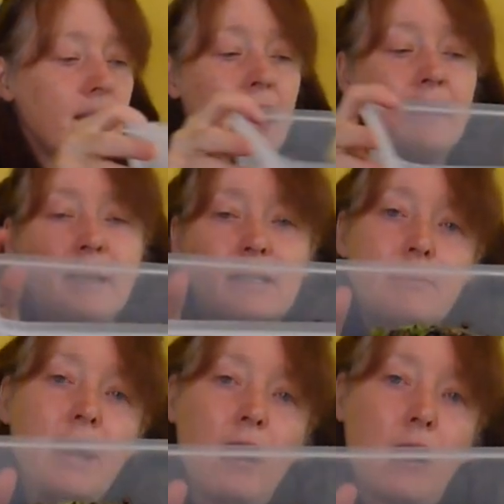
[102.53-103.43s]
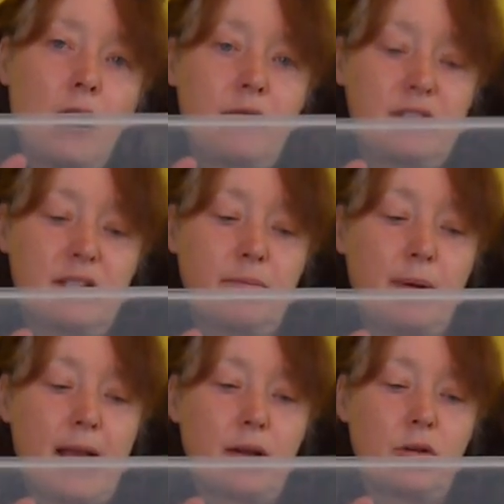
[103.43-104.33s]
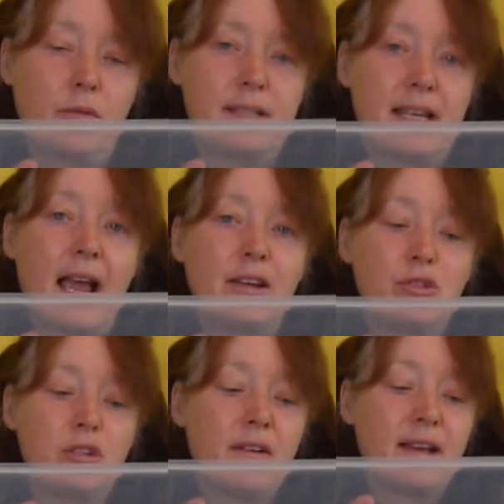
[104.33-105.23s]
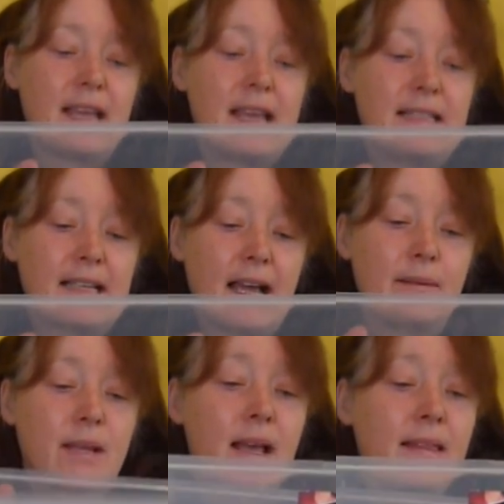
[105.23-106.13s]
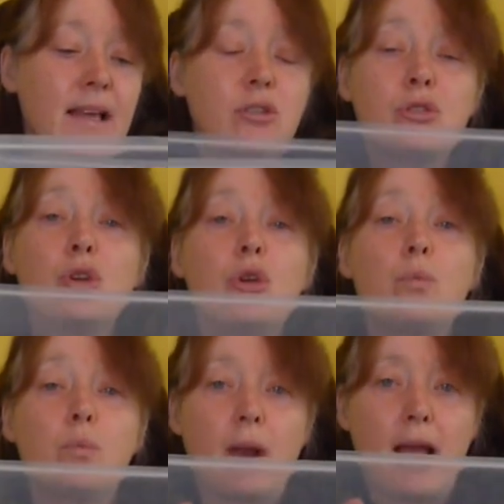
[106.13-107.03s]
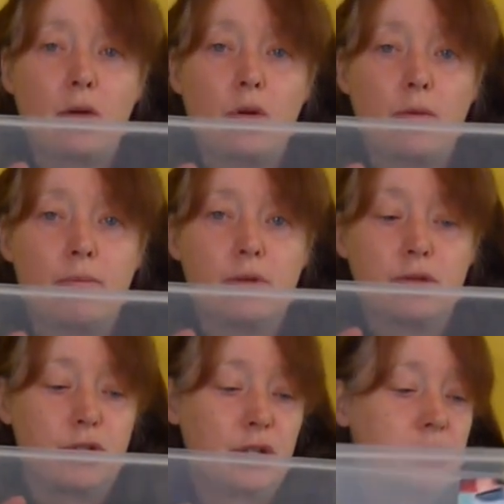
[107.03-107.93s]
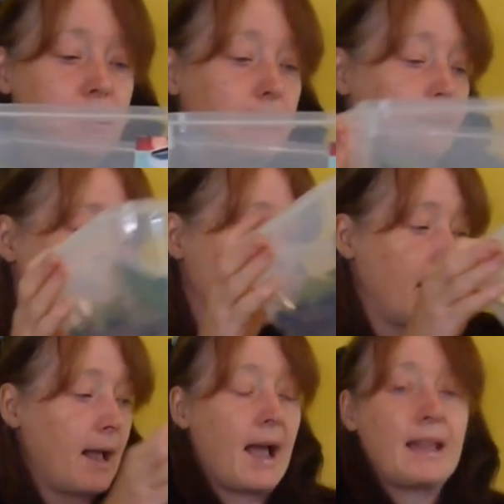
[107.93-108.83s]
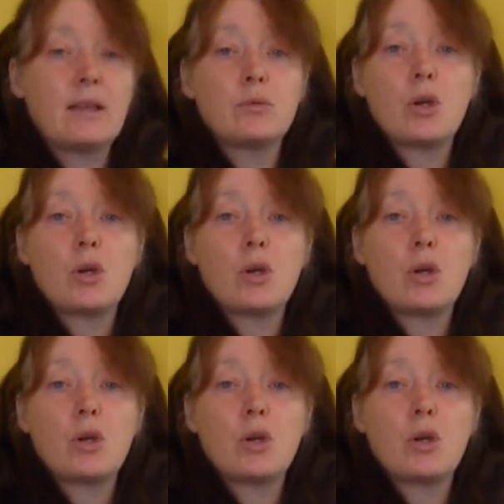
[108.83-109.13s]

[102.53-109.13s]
And that's my harvest of black currant. I should have had 8 times. That's 2 black currant bushes. And there was